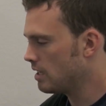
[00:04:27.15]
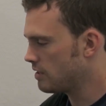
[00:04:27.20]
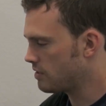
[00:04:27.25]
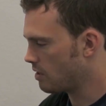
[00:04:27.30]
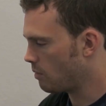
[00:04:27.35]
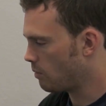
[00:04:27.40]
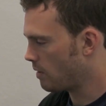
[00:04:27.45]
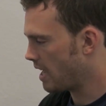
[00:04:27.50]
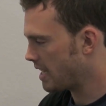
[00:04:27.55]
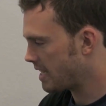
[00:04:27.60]

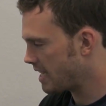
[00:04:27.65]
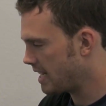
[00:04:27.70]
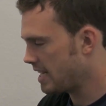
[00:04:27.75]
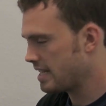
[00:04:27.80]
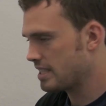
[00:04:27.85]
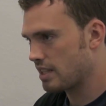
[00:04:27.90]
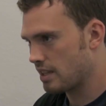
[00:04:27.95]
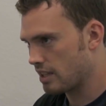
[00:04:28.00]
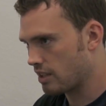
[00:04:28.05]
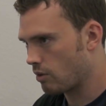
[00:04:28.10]
So when I get
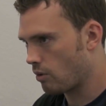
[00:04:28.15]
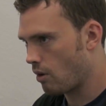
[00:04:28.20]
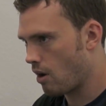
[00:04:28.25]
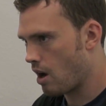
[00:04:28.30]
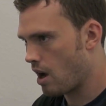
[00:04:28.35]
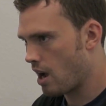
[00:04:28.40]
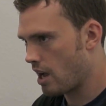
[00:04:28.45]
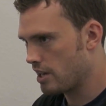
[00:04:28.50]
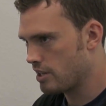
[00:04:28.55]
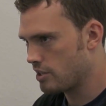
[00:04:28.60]
into the
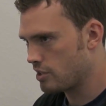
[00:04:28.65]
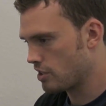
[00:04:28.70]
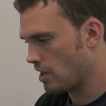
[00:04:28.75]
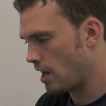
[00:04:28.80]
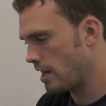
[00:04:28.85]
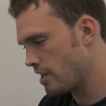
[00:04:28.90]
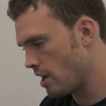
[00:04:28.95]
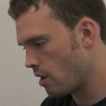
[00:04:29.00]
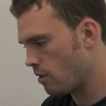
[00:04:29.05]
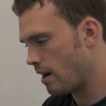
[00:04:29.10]
garage,
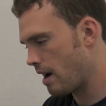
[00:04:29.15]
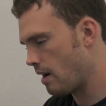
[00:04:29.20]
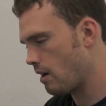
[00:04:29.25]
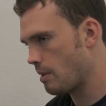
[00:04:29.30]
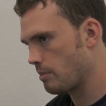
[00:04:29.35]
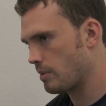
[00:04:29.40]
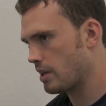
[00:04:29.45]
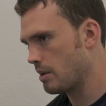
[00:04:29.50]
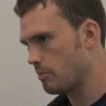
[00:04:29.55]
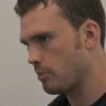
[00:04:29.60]
I know how
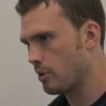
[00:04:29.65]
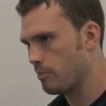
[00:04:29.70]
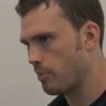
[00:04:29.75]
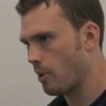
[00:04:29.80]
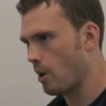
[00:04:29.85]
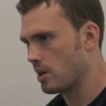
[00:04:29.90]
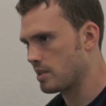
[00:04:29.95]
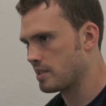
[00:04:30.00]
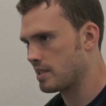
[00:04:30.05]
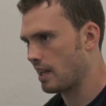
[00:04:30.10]
I'm going to put
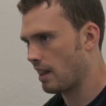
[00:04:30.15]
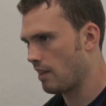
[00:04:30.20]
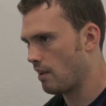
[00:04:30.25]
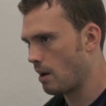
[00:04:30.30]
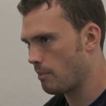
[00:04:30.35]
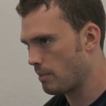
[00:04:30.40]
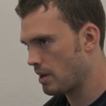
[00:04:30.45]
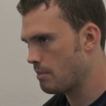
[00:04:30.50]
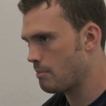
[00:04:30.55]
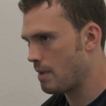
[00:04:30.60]
parts together.
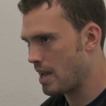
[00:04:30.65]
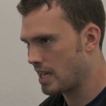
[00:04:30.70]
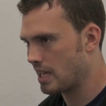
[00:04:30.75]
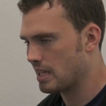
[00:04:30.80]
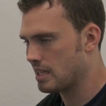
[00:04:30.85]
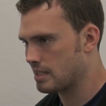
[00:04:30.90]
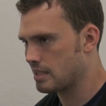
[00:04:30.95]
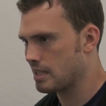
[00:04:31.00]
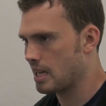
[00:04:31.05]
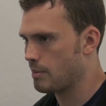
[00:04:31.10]
I'm going to make
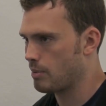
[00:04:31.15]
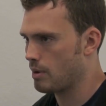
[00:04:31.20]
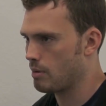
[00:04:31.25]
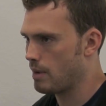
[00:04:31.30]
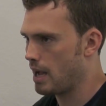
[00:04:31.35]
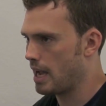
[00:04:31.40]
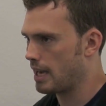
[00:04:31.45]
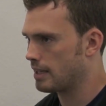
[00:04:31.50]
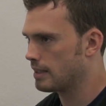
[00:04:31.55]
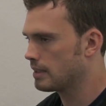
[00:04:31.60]
it a sniper
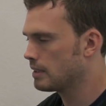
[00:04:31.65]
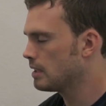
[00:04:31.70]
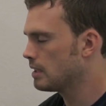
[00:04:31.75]
mech.